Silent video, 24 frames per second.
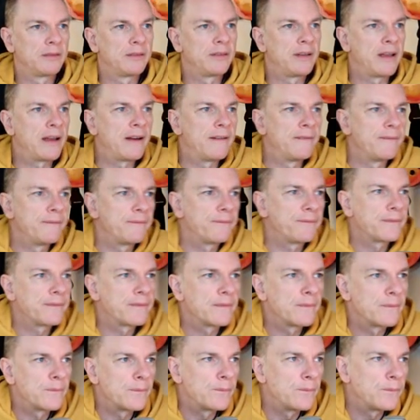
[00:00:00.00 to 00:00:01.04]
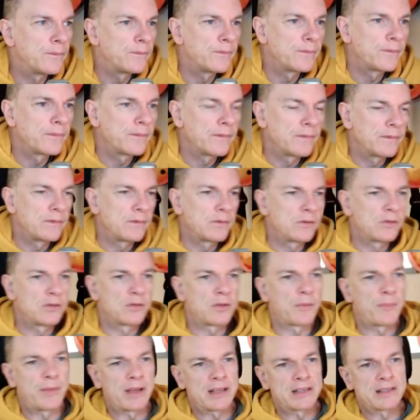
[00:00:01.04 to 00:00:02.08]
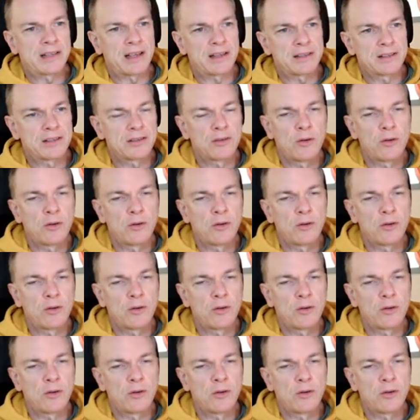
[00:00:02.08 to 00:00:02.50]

Yeah. Does that make sense?